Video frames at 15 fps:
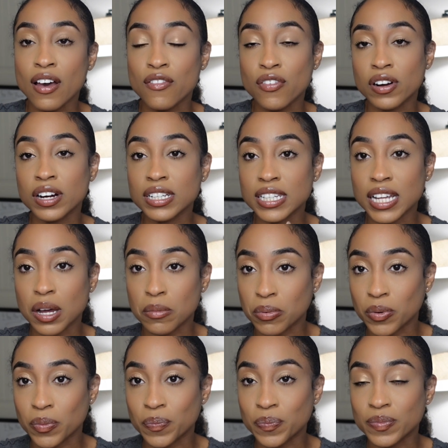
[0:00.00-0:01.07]
for
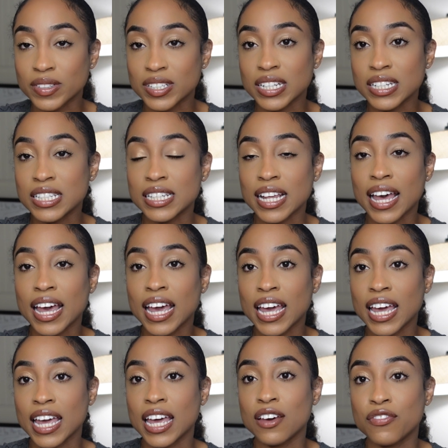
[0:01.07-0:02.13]
example, just
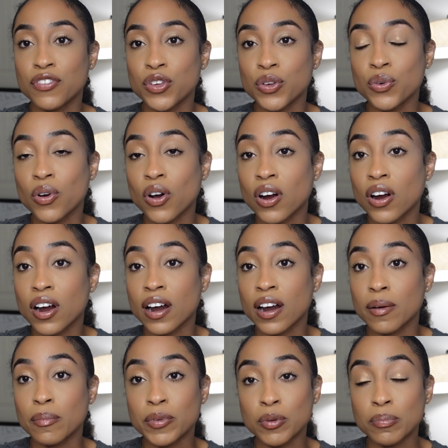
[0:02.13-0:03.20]
say if you
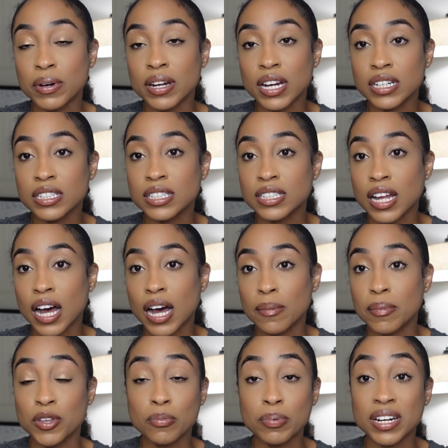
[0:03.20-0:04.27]
put in a stop
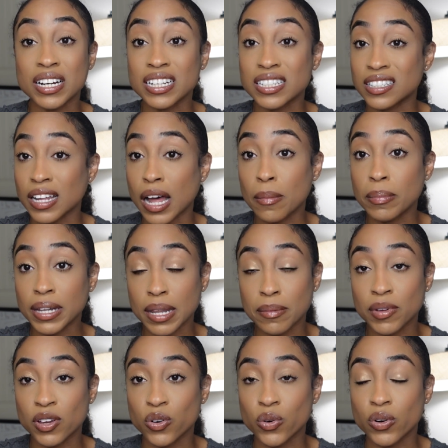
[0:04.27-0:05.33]
and you put in a stop
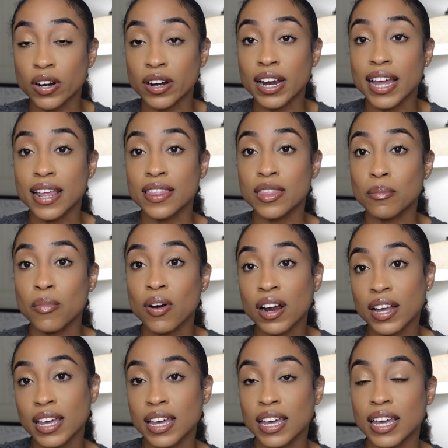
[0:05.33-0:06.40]
limit order, and the
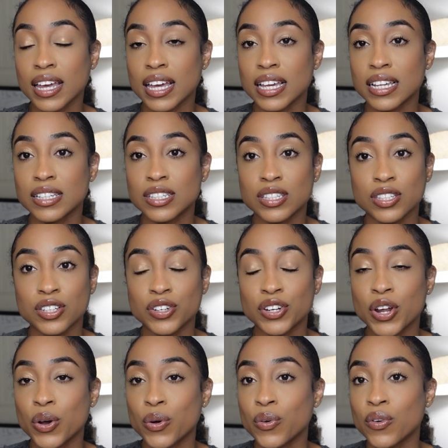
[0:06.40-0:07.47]
market is,
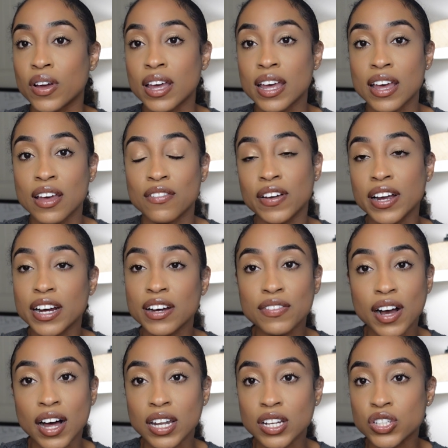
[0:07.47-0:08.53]
very
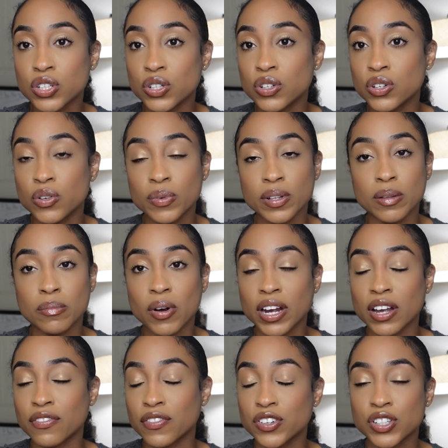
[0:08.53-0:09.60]
volatile when the
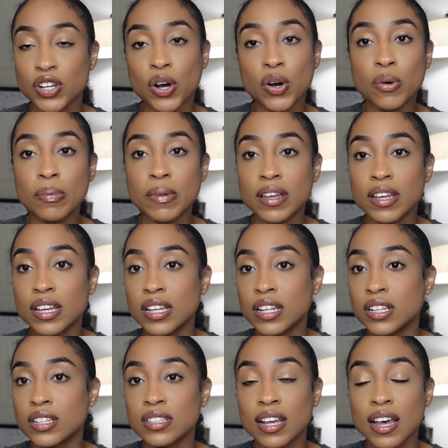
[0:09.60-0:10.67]
market first
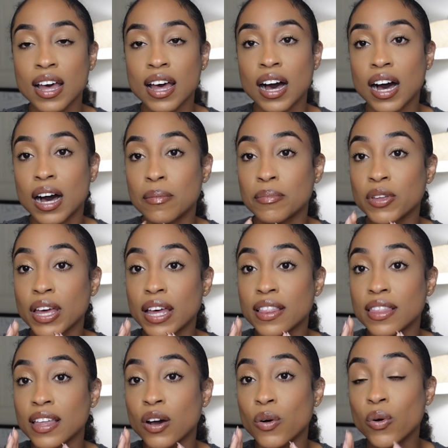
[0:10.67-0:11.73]
opens,
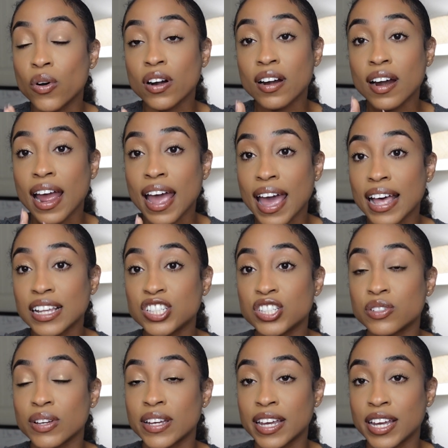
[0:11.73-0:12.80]
the order has
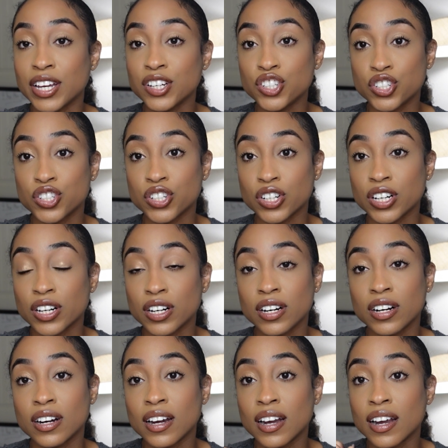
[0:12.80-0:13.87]
to hit
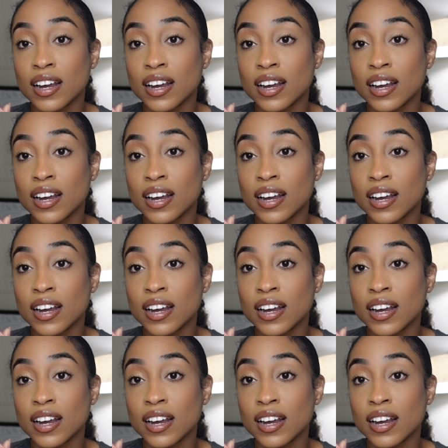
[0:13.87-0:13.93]
your